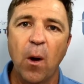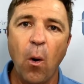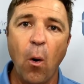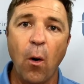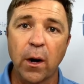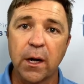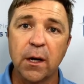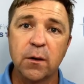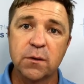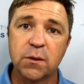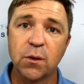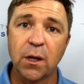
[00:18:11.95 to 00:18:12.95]
or go
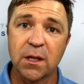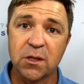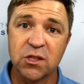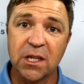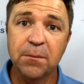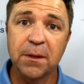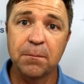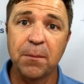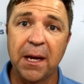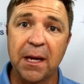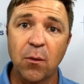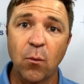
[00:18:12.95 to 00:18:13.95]
to a legitimate
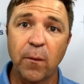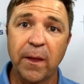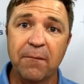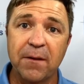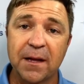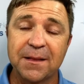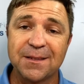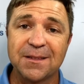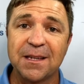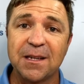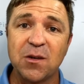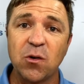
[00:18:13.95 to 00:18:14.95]
bank where they've got this
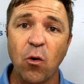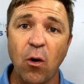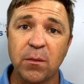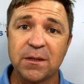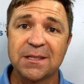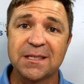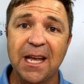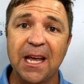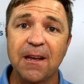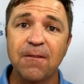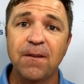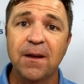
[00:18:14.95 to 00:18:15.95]
enormous
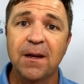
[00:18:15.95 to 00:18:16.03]
safe